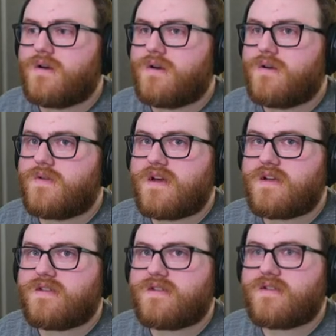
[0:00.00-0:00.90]

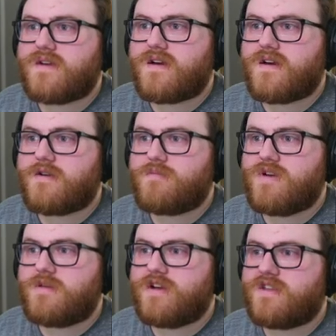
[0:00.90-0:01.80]
That's a uh, pretty
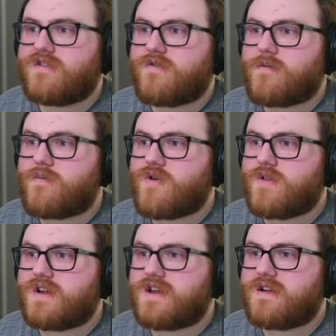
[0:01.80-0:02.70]
big storm
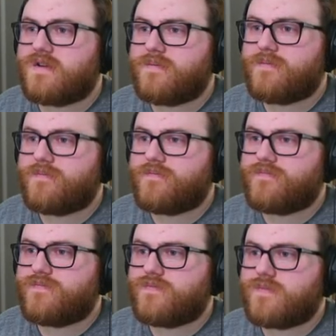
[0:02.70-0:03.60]
rolling in.
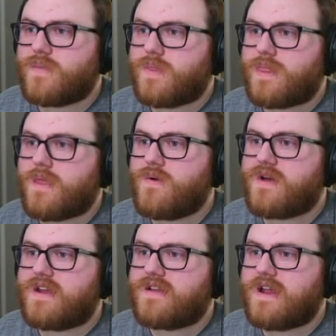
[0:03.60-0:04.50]
Ooh, can
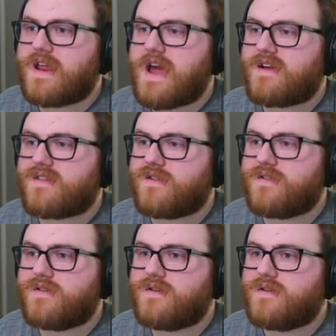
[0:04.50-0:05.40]
I take an axe?
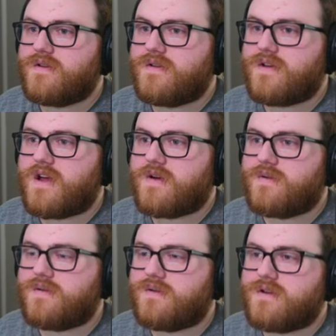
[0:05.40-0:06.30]
No?
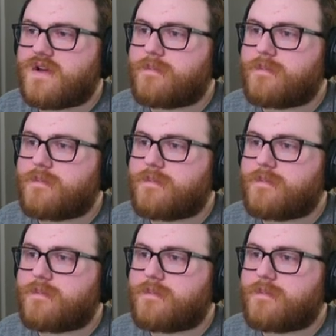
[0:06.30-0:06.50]
Okay.